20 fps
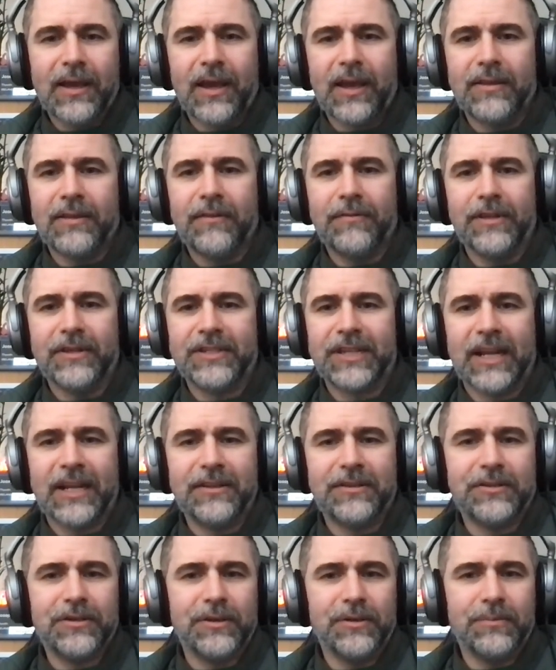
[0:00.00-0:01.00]
and they've
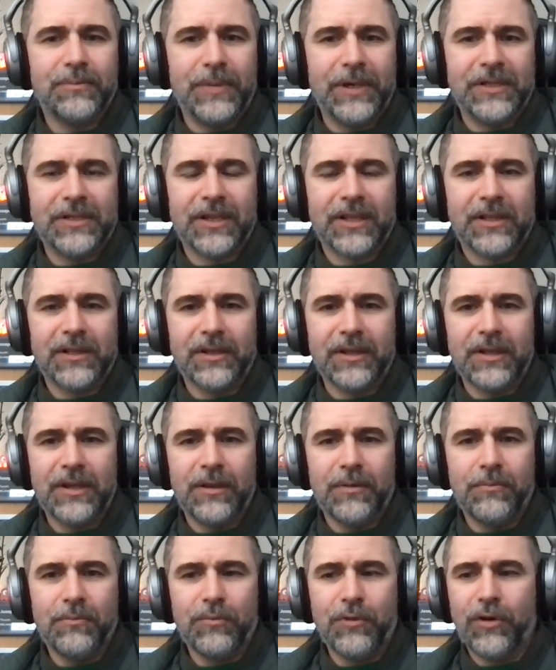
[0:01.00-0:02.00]
decided to
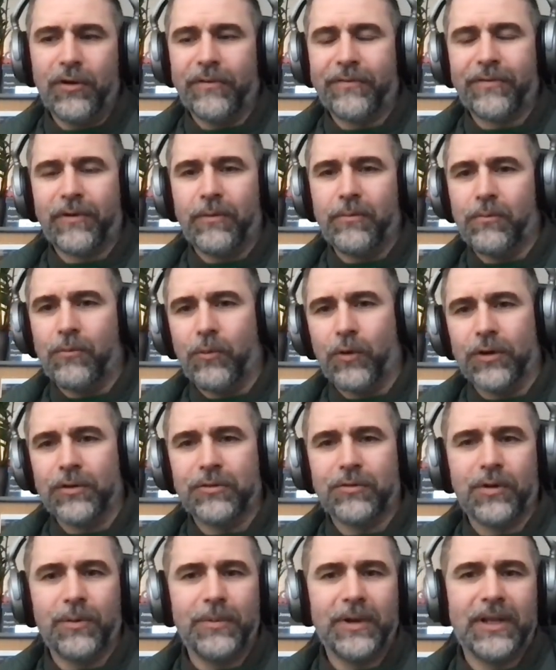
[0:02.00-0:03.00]
basically move from
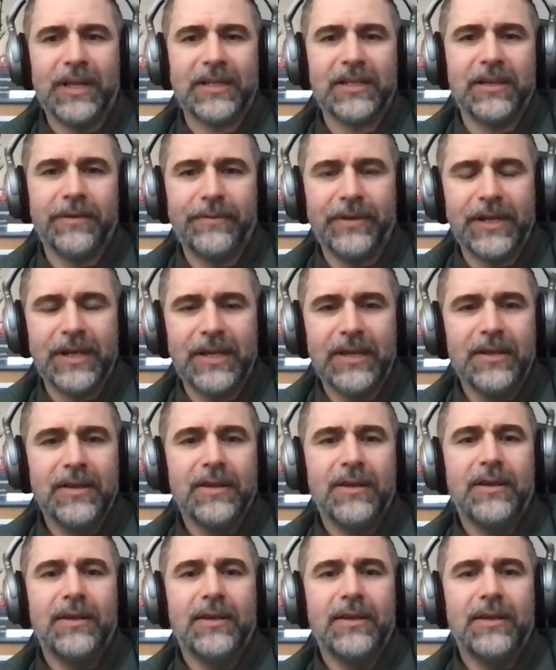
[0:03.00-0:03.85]
one criminal activity